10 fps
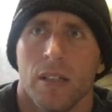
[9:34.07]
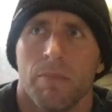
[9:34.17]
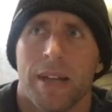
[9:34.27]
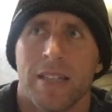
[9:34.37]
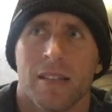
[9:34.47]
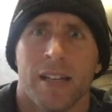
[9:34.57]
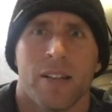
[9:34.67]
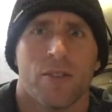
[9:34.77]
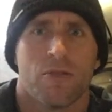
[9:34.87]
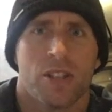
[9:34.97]
Basically,
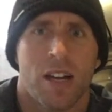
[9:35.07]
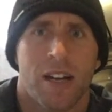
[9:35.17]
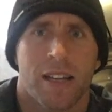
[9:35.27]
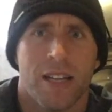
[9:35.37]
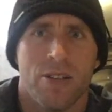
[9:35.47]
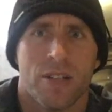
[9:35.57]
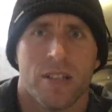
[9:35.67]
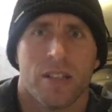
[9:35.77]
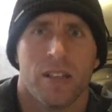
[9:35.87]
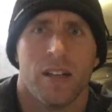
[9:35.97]
on those stock
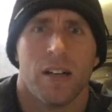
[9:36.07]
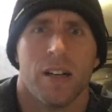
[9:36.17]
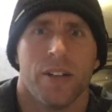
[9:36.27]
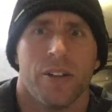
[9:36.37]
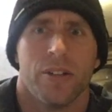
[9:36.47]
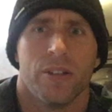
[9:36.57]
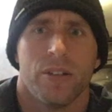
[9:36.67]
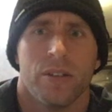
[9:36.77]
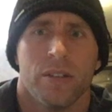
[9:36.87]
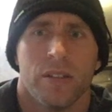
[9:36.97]
engines,
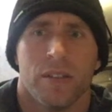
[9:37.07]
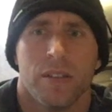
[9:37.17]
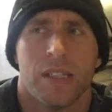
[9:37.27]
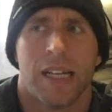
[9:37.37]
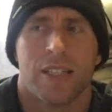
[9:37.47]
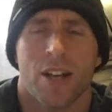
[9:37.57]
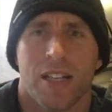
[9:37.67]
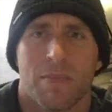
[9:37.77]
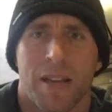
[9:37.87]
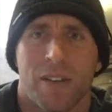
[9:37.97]
your
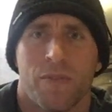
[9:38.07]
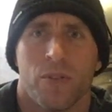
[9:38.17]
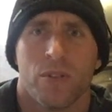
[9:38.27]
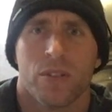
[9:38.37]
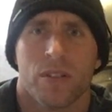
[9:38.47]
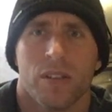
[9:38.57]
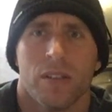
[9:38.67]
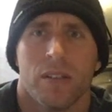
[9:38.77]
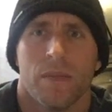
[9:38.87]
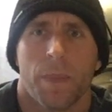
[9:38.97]
exhaust manifolds
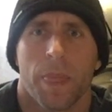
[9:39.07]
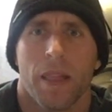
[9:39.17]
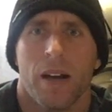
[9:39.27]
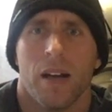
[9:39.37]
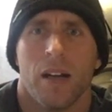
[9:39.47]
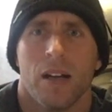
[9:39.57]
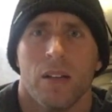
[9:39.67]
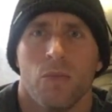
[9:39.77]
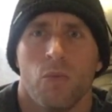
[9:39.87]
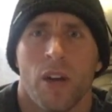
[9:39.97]

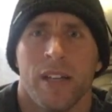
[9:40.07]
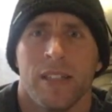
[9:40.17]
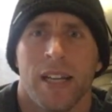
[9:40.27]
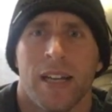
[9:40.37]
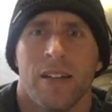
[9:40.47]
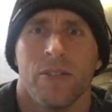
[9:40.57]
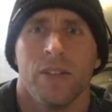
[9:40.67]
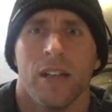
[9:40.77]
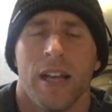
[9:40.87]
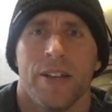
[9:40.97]
run down,
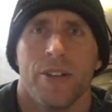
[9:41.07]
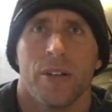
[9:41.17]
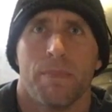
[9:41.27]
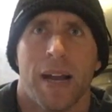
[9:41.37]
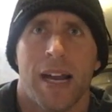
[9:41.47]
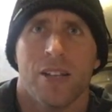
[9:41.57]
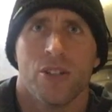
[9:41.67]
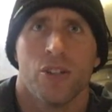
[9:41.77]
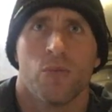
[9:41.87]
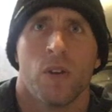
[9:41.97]
and your
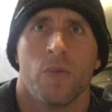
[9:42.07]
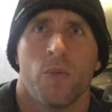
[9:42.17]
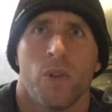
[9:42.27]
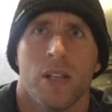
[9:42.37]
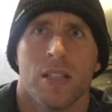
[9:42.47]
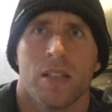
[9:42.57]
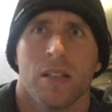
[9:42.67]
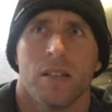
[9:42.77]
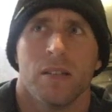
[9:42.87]
passenger one runs,